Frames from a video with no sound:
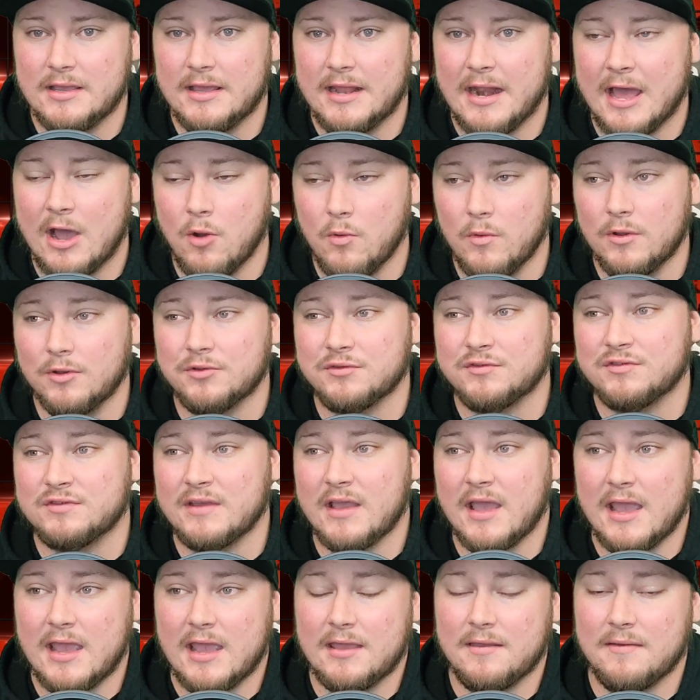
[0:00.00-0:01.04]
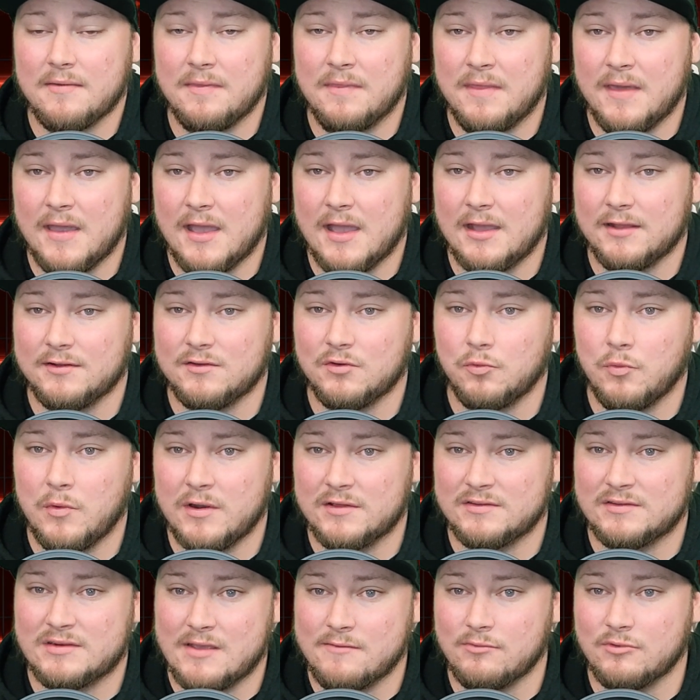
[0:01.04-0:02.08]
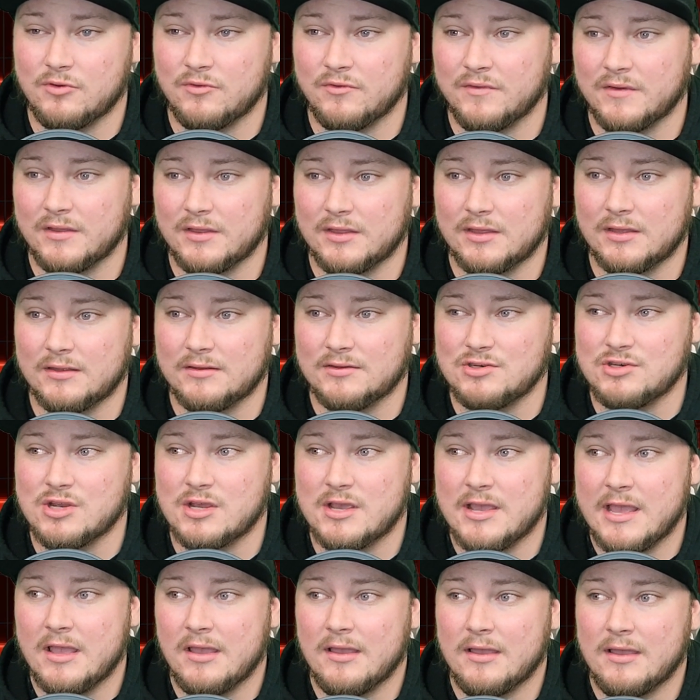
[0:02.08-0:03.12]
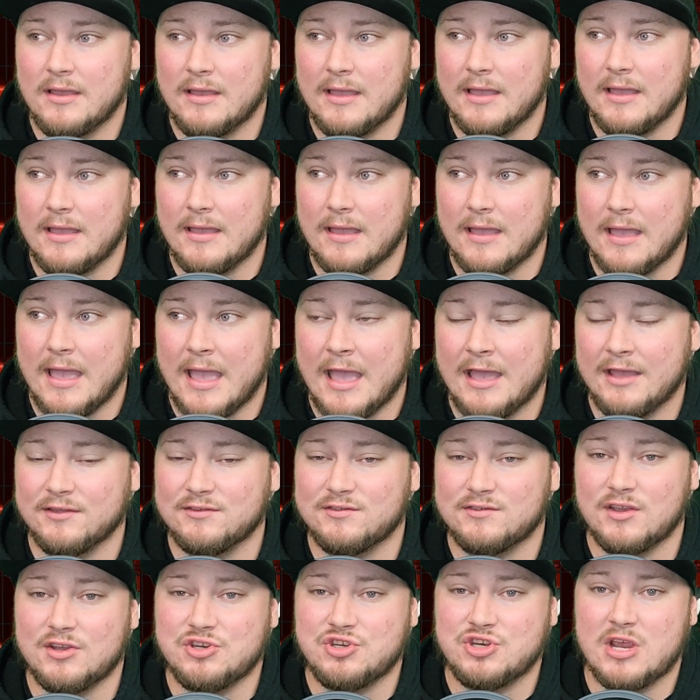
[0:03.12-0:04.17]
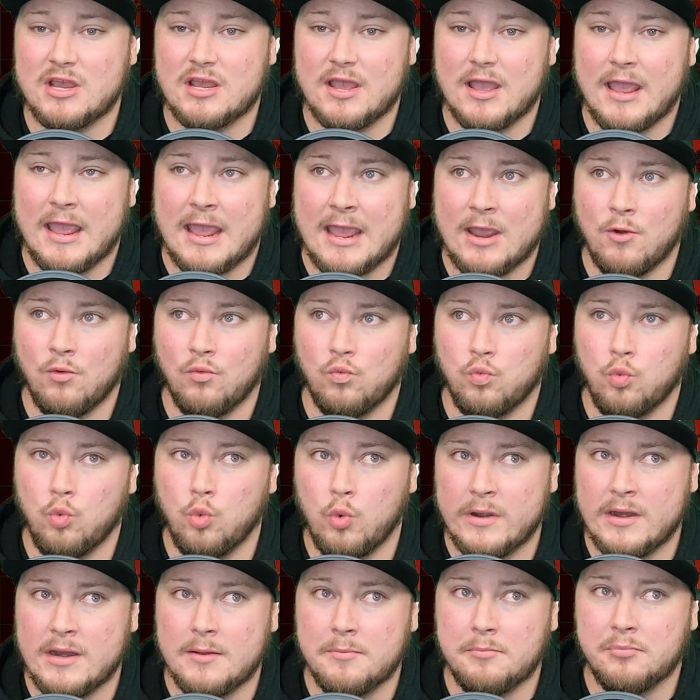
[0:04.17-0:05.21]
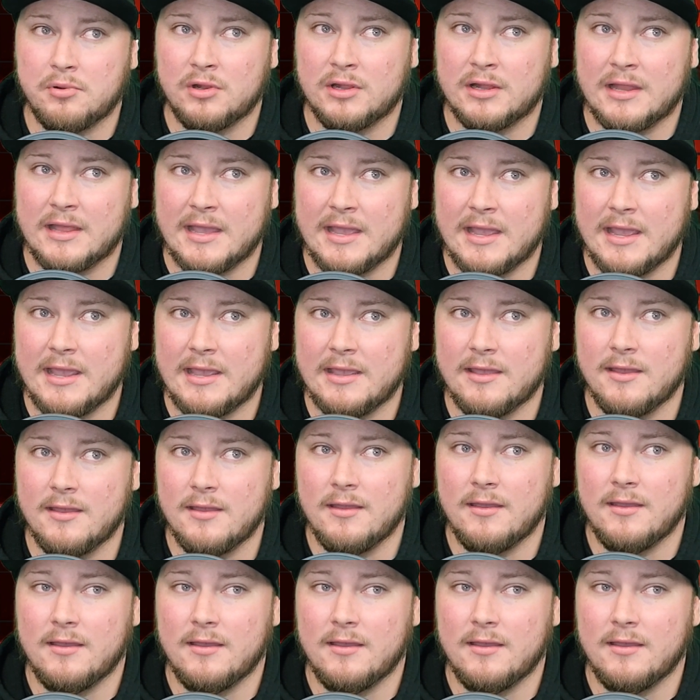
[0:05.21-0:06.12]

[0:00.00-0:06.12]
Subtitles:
And I will say that Resident Evil Village has such a replay